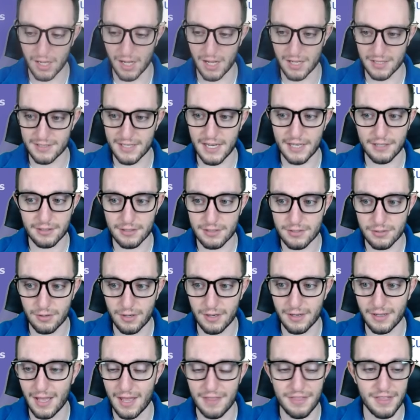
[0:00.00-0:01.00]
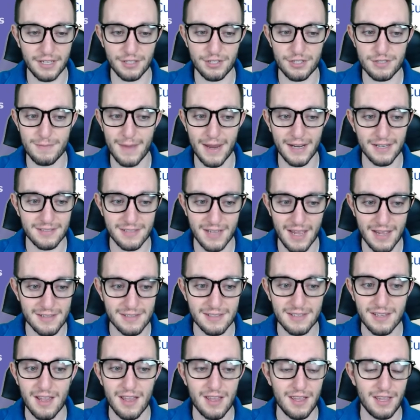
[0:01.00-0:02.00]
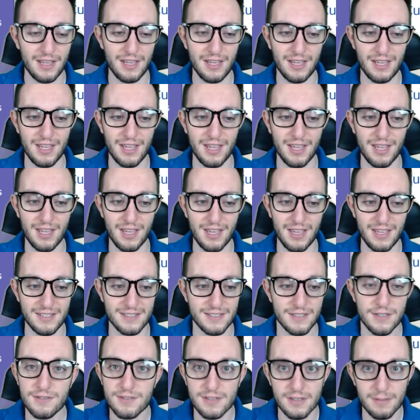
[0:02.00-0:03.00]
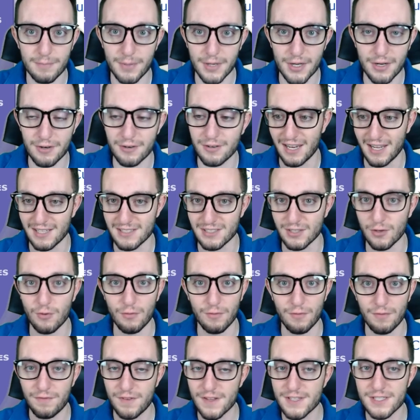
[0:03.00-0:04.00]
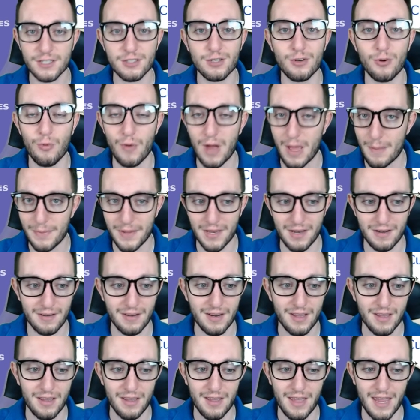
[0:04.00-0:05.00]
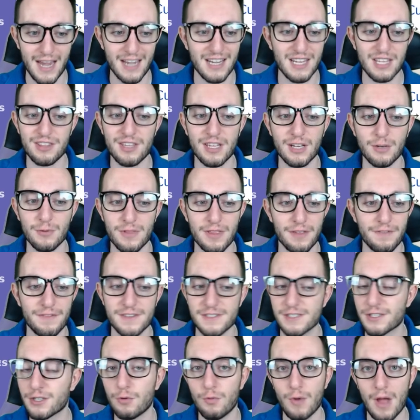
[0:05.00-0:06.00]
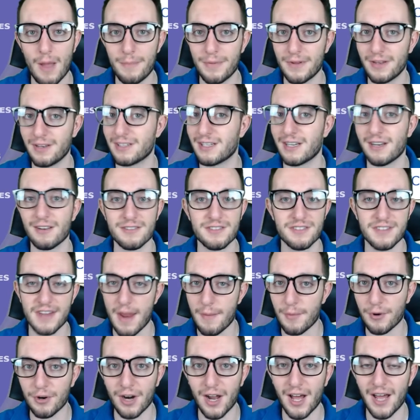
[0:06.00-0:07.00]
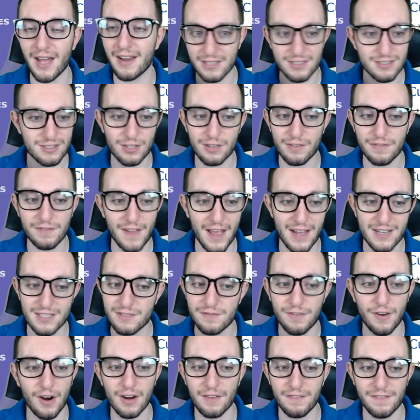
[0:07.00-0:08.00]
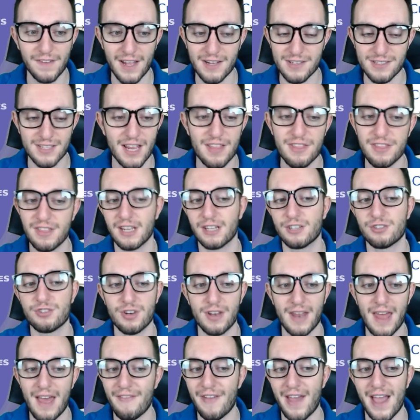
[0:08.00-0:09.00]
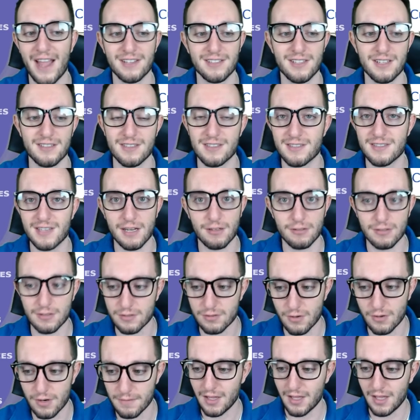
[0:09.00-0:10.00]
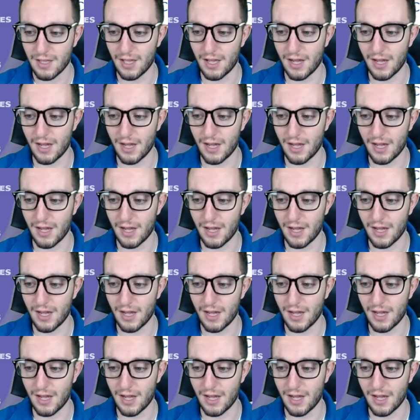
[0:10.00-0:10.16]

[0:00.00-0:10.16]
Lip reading: Sacred Sword, I think, just makes sense. It's using a bone. It's a physical weapon. Anything with a physical weapon, Samurott, Surfetch'd, Farfetch'd, I think should have access to Sacred Sword.